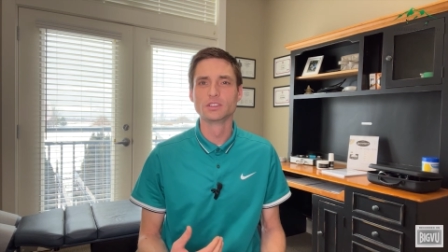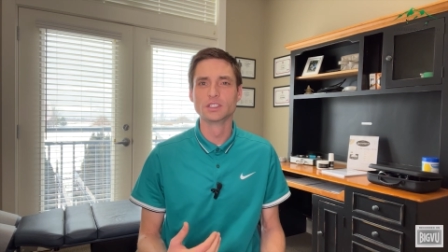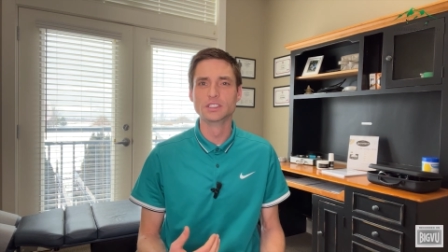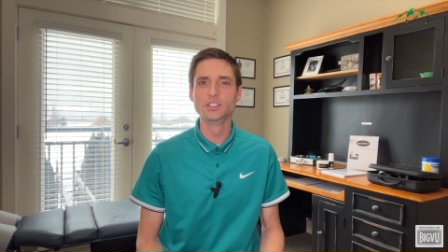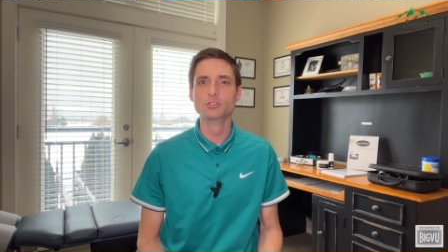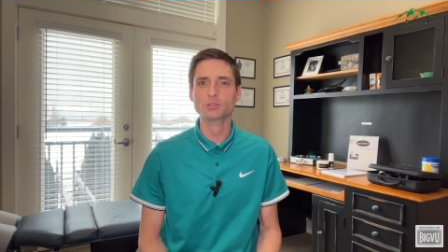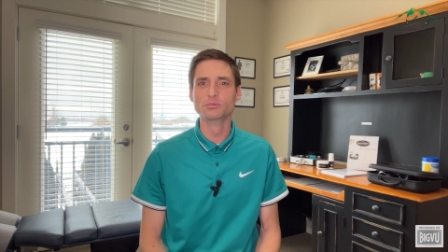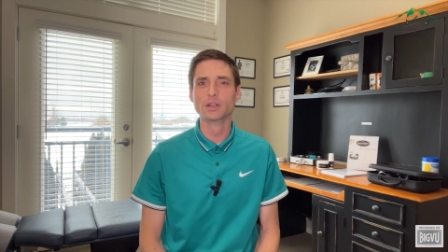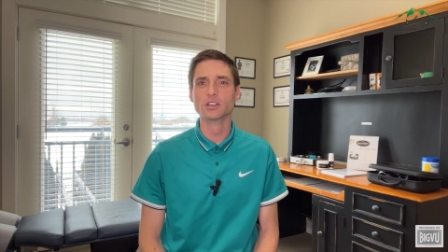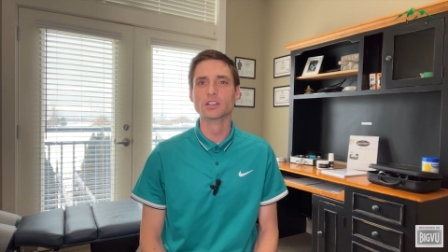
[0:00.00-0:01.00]
continue to
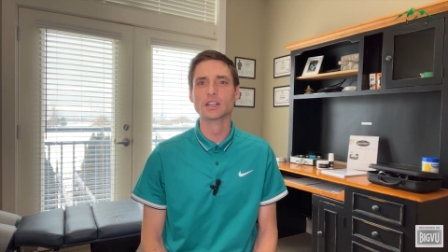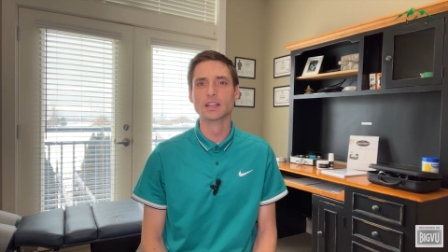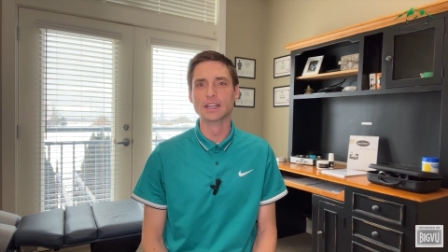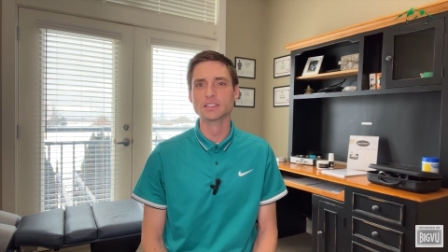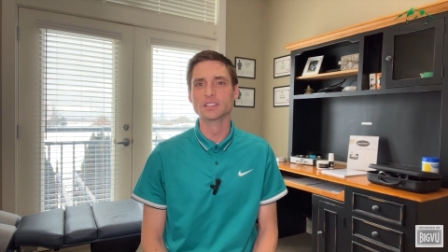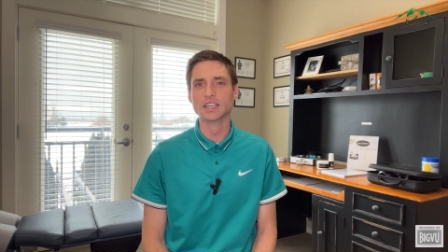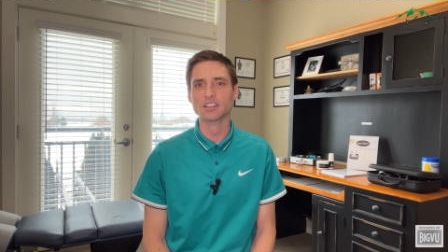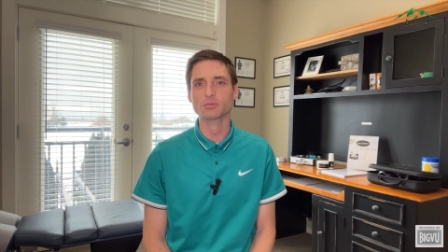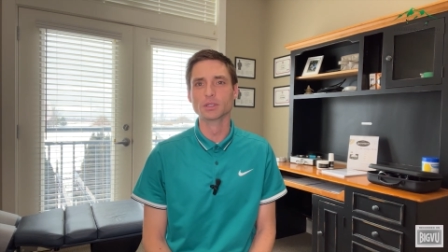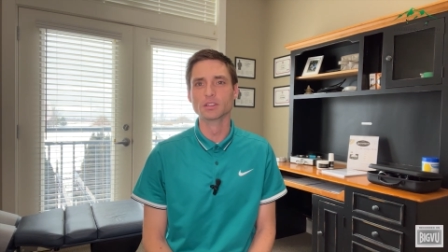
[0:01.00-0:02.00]
move better as they
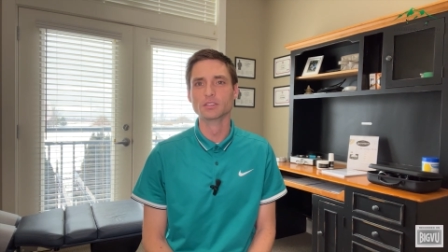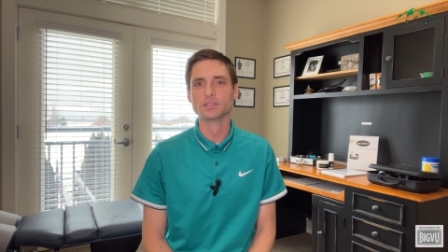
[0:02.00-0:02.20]
have been.